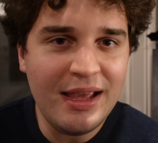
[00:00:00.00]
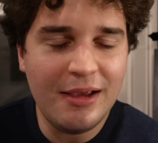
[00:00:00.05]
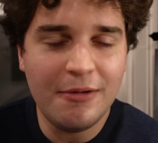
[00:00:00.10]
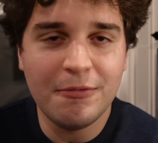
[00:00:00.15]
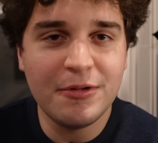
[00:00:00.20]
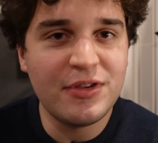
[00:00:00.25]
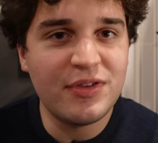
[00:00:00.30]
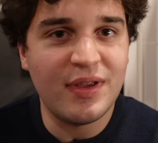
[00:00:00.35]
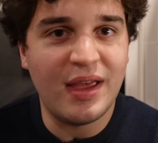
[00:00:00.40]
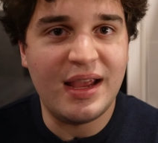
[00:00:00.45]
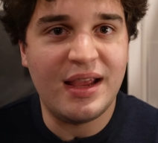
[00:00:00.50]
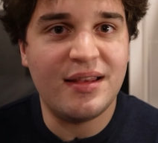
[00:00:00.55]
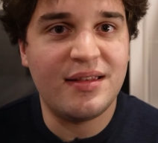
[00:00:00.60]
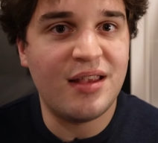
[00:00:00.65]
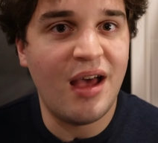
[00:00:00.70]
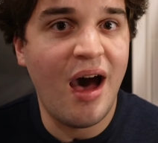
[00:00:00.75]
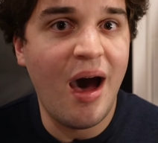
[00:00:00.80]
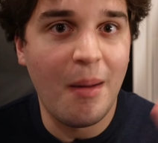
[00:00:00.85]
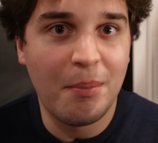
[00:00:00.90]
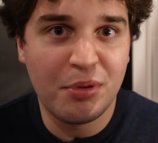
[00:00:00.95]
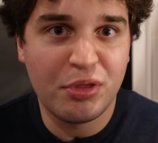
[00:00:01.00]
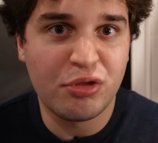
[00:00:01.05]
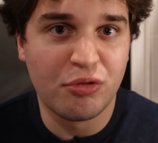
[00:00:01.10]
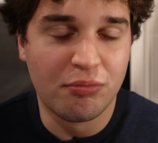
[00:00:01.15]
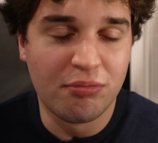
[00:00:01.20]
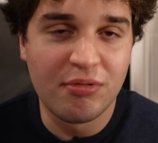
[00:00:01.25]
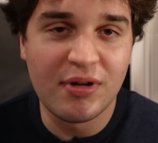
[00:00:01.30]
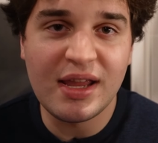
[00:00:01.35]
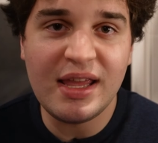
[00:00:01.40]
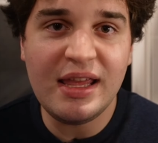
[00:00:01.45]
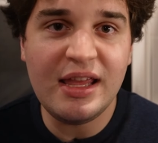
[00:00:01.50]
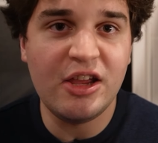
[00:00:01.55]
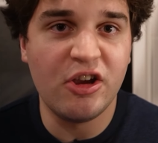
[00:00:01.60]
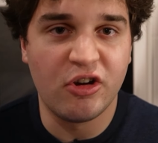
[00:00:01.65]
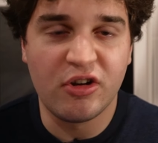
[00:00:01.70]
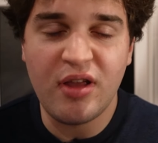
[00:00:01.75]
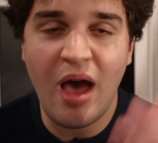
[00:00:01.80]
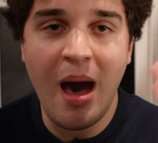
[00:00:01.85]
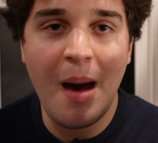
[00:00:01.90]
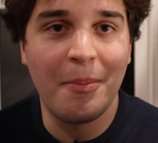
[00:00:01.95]
it was like top three
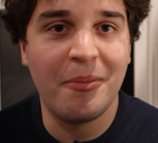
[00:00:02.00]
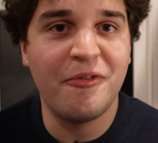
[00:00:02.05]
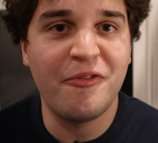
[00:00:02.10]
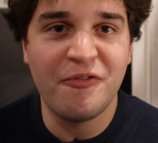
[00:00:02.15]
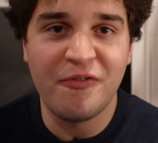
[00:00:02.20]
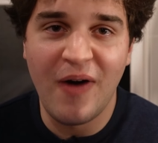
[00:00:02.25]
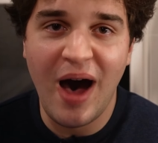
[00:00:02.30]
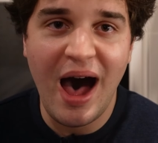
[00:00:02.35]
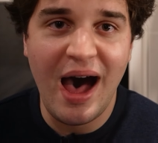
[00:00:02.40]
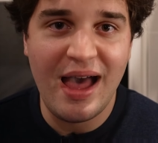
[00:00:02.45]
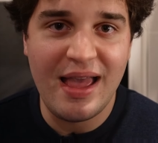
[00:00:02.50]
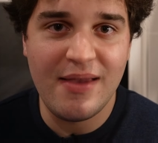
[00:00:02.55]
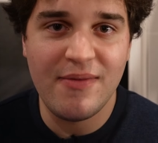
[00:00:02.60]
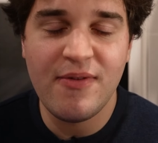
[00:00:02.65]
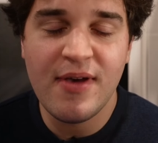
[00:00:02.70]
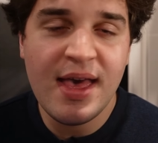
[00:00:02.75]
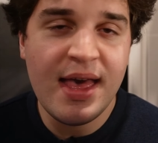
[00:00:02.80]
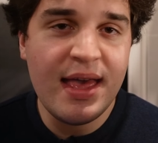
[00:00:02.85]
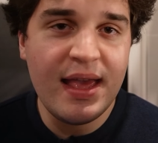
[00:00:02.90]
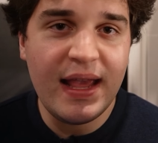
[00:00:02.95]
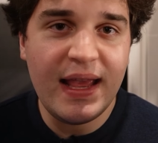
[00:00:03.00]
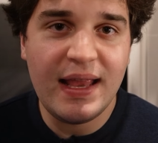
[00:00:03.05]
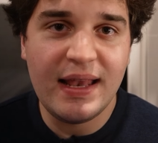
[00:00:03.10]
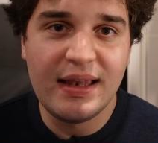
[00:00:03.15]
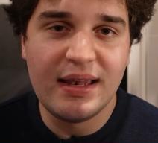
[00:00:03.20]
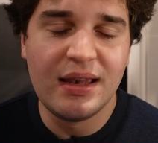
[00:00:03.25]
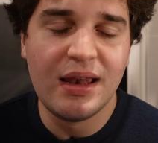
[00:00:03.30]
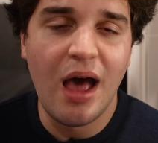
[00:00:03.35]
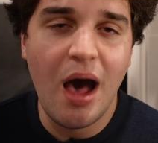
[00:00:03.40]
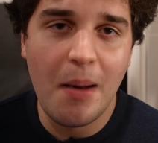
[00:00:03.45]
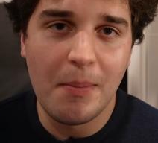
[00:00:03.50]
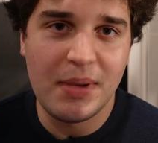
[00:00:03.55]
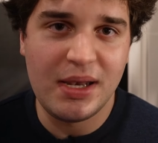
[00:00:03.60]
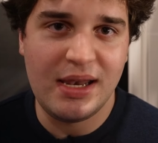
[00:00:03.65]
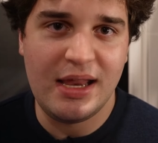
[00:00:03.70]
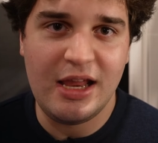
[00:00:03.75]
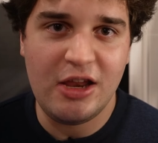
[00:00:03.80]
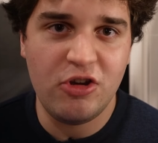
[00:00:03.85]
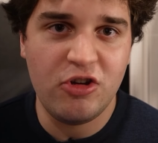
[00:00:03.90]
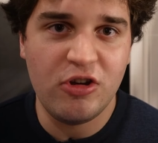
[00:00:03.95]
or top five in
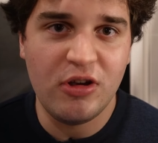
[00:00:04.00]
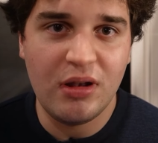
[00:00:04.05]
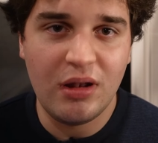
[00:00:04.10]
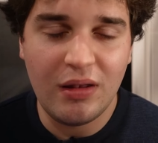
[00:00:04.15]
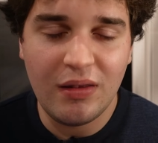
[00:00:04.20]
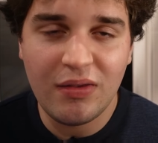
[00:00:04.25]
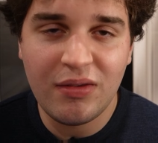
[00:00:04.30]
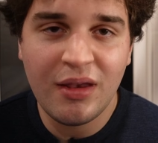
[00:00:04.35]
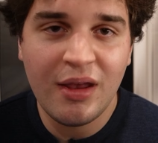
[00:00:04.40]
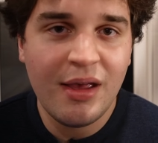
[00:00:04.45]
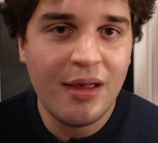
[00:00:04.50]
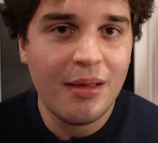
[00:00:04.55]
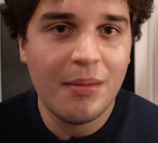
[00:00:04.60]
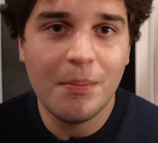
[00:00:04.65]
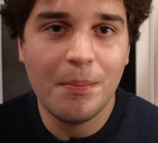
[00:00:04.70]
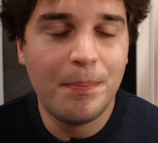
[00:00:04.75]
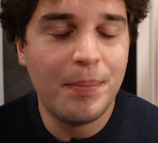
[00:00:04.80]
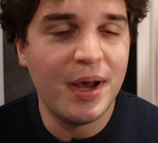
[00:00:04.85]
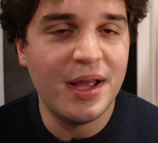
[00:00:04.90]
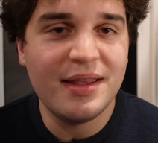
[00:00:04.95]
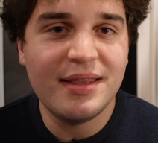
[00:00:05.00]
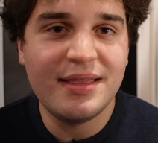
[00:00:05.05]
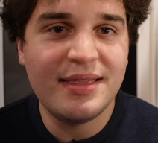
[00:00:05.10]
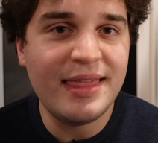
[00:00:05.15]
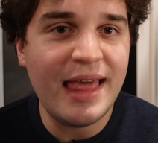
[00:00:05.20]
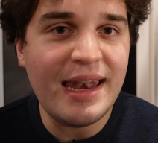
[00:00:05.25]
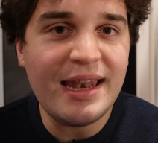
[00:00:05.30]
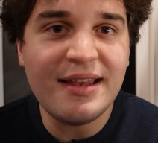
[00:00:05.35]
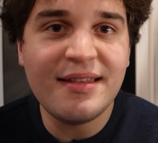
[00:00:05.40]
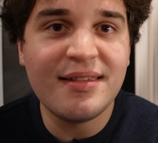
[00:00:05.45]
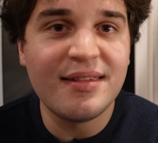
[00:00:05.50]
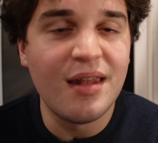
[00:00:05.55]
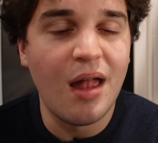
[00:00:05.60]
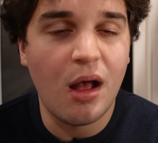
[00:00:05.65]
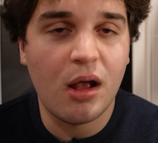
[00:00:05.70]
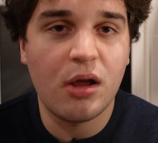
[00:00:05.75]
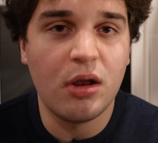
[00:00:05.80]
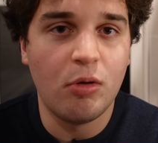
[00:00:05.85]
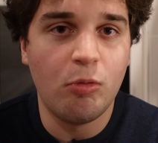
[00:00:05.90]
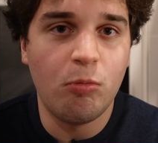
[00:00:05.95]
nominations, but then it's
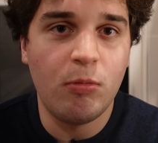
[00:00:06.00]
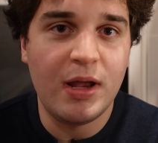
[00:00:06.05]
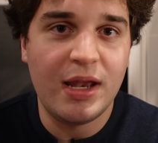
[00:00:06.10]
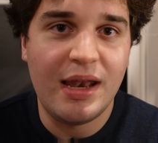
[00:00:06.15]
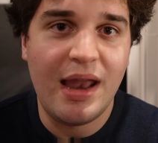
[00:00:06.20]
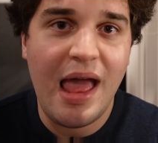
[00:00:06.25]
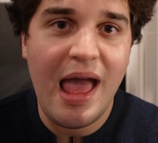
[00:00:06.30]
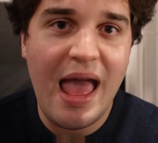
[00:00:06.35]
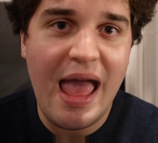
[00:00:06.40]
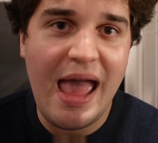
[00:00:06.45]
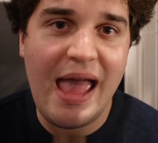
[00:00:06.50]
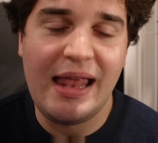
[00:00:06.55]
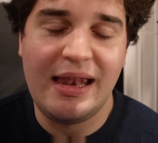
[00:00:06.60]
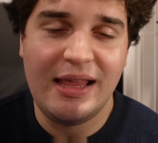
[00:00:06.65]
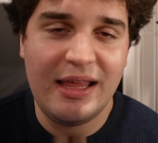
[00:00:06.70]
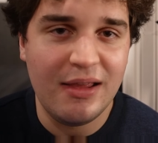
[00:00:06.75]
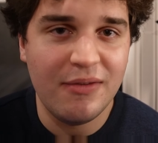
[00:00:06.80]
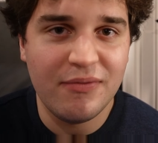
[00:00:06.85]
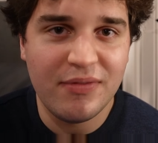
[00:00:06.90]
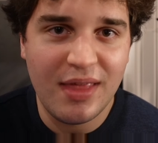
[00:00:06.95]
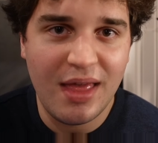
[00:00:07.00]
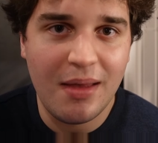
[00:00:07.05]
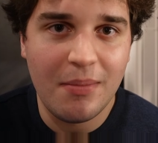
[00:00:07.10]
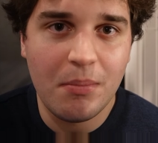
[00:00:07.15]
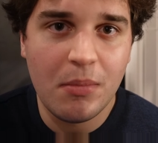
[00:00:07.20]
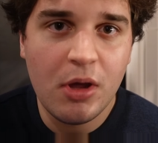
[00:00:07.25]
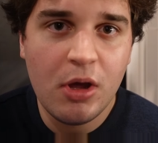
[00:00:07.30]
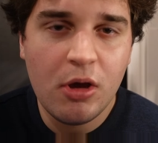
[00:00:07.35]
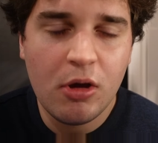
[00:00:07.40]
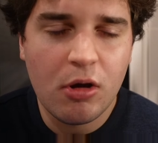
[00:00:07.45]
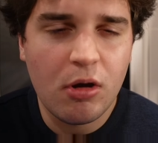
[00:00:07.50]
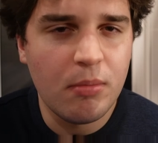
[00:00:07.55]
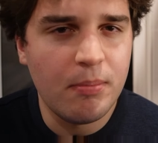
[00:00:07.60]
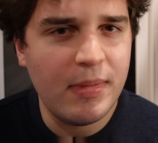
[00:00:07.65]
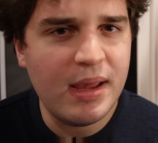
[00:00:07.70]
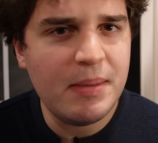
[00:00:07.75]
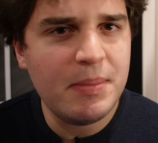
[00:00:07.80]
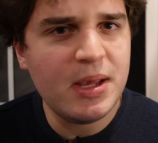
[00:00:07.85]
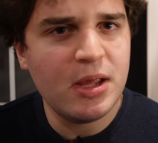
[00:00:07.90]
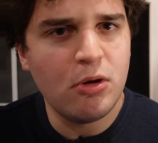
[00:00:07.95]
not going to win any of them. Or
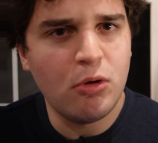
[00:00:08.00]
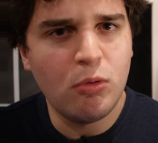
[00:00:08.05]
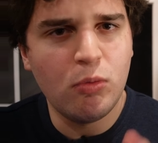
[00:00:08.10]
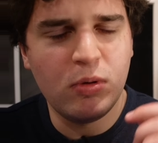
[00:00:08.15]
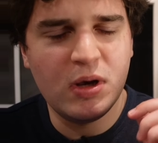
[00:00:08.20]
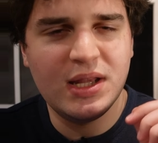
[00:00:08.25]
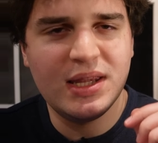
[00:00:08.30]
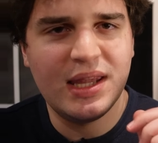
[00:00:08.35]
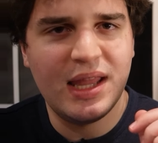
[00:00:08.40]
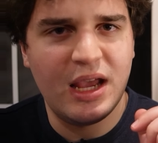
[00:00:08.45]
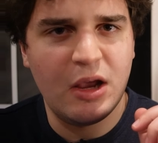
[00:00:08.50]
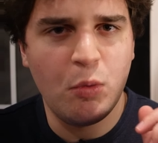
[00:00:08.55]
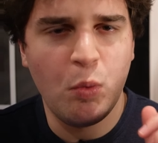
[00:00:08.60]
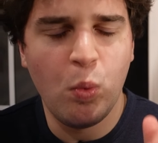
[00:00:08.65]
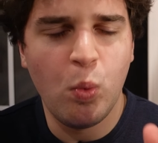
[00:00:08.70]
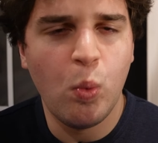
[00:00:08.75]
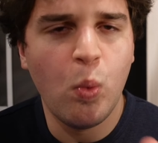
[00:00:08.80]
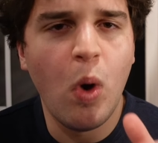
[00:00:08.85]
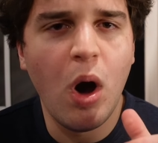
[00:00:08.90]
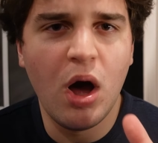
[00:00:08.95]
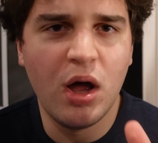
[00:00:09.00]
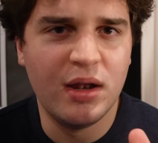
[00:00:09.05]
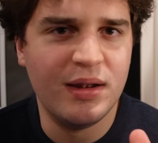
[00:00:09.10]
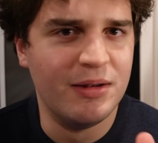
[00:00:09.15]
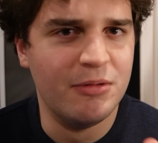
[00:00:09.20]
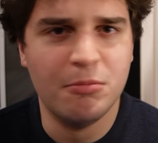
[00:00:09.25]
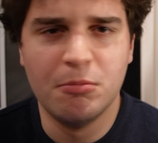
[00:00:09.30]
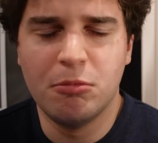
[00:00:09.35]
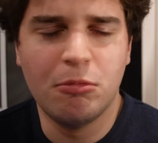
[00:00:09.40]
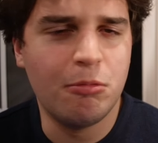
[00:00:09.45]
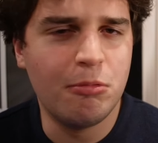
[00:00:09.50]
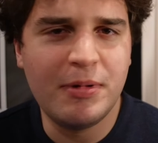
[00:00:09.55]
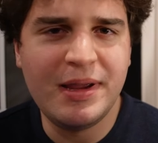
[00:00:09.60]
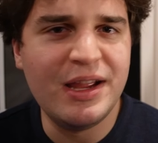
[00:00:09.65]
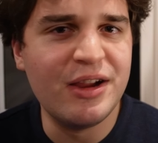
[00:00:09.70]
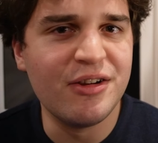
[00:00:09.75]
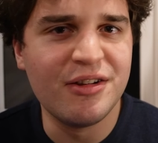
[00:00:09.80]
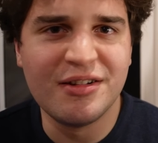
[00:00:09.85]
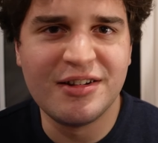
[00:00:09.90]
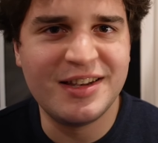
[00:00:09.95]
maybe it'll win like one
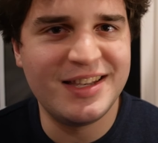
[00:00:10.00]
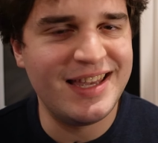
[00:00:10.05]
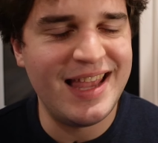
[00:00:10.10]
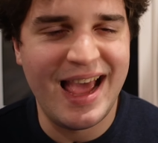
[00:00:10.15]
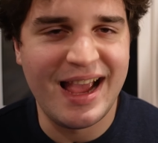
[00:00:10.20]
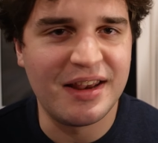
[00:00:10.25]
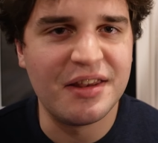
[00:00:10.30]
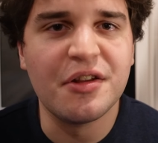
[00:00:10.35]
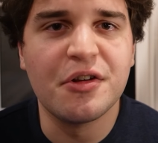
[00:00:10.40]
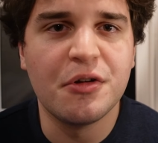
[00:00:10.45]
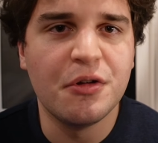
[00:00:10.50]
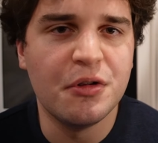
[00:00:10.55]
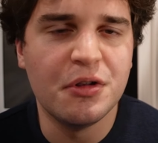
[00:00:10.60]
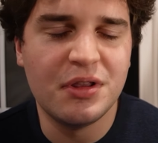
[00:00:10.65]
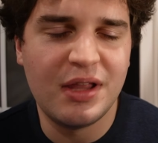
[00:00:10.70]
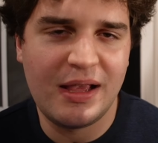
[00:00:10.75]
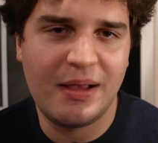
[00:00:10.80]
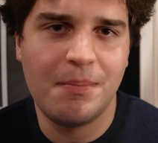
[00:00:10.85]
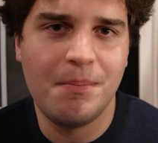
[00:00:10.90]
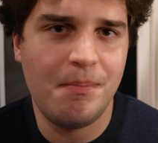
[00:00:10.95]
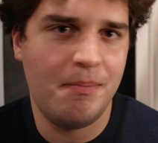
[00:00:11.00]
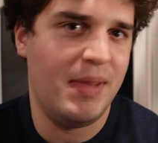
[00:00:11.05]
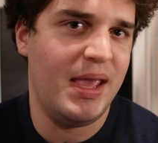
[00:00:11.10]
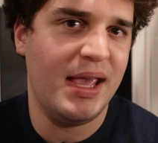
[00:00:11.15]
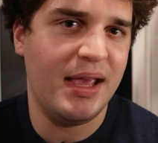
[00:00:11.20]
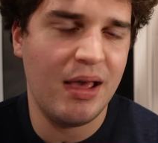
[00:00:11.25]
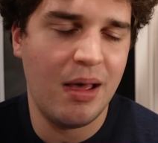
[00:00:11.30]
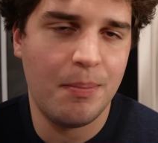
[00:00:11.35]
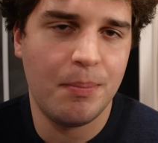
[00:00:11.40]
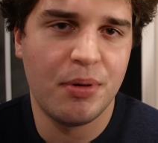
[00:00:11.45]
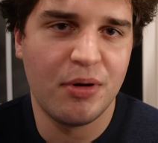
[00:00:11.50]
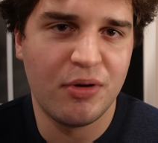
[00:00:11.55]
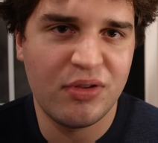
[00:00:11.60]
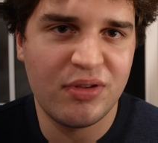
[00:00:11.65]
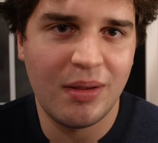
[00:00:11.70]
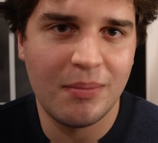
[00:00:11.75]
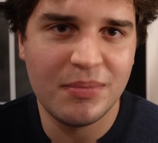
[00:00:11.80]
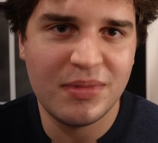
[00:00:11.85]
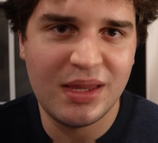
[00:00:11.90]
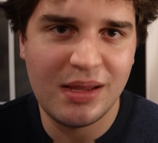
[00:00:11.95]
weird technical like makeup or
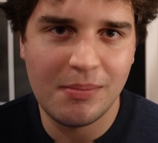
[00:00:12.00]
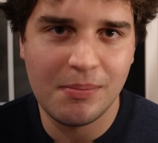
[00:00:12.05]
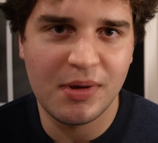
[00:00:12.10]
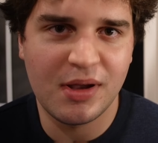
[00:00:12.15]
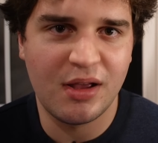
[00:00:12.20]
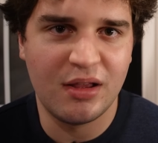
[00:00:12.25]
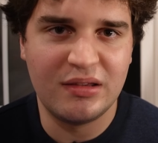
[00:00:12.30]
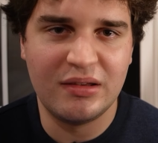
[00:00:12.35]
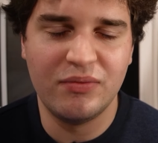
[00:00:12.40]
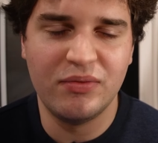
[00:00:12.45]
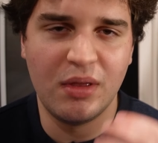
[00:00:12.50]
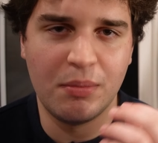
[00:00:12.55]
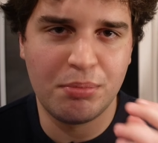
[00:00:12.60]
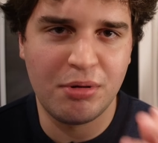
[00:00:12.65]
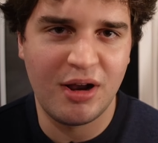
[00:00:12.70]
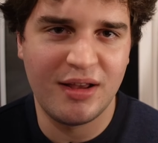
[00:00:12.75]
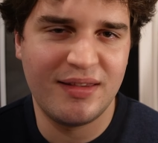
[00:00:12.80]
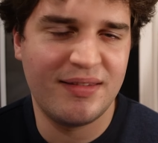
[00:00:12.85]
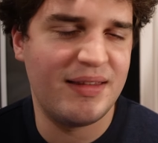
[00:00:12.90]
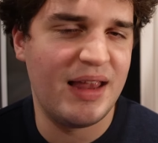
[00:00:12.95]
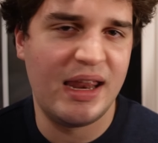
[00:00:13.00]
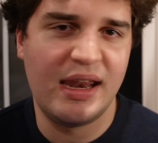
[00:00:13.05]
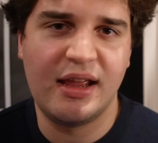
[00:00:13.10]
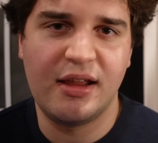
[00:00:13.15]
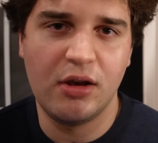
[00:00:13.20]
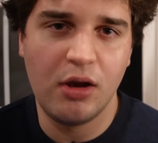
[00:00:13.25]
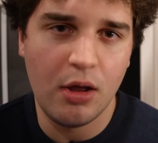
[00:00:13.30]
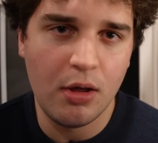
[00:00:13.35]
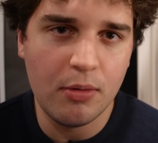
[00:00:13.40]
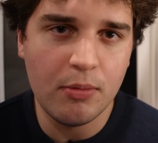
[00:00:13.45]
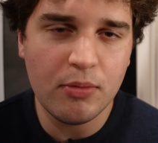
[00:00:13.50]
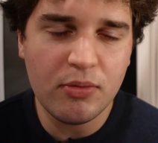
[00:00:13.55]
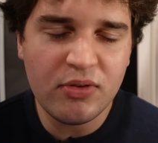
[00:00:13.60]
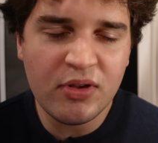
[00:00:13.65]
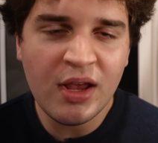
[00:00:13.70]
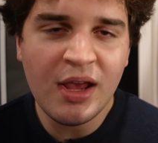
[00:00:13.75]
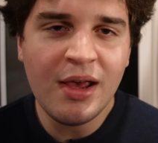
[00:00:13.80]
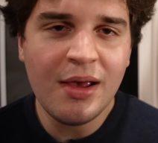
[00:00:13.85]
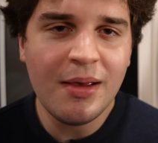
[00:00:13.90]
something because of the prosthetic nose.